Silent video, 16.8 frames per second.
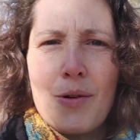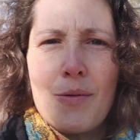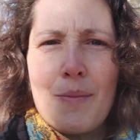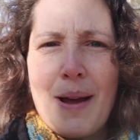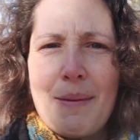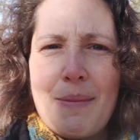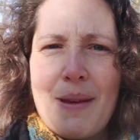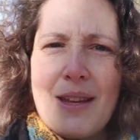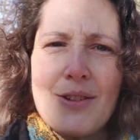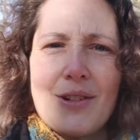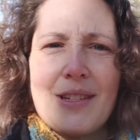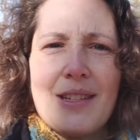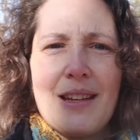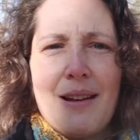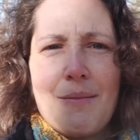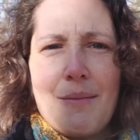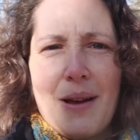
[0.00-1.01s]
might be
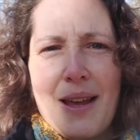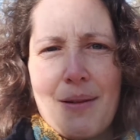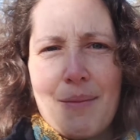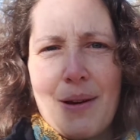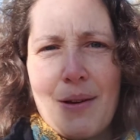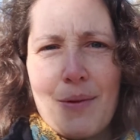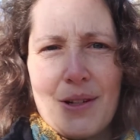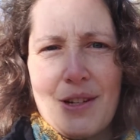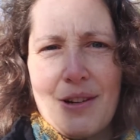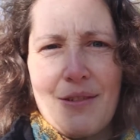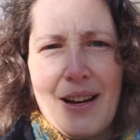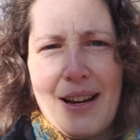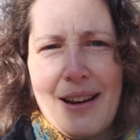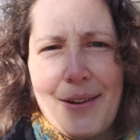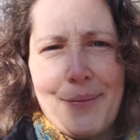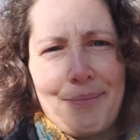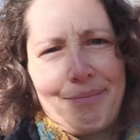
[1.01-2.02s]
interested in buying my widget
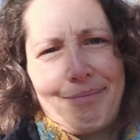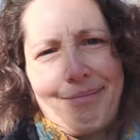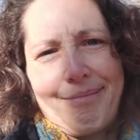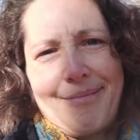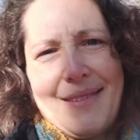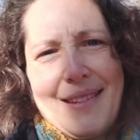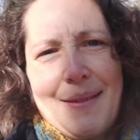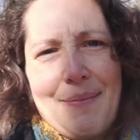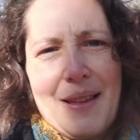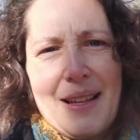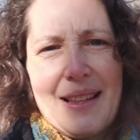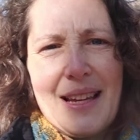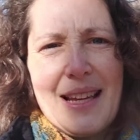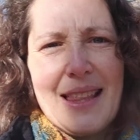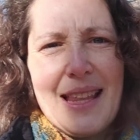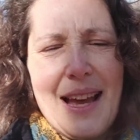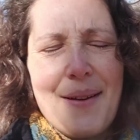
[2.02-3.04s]
right now. Something
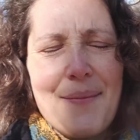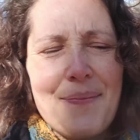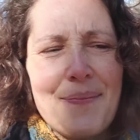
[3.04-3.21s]
like that.